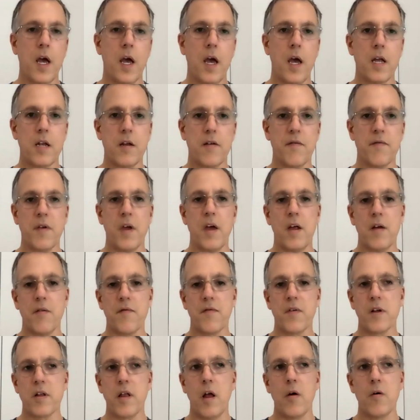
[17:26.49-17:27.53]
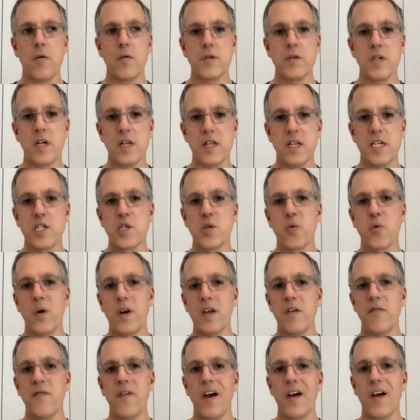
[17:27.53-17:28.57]
and have closed at least
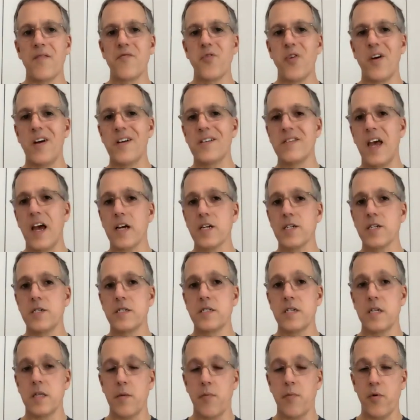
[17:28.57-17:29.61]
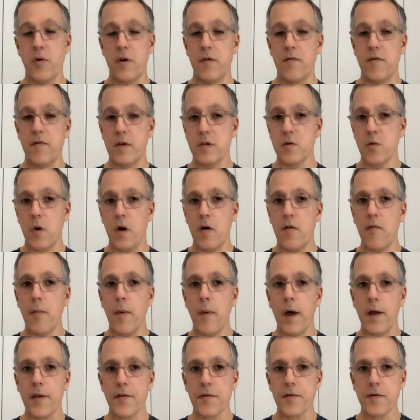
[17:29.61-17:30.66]
25 transactions in the previous 12
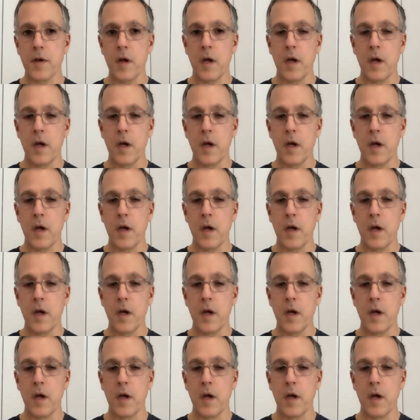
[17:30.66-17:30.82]
months.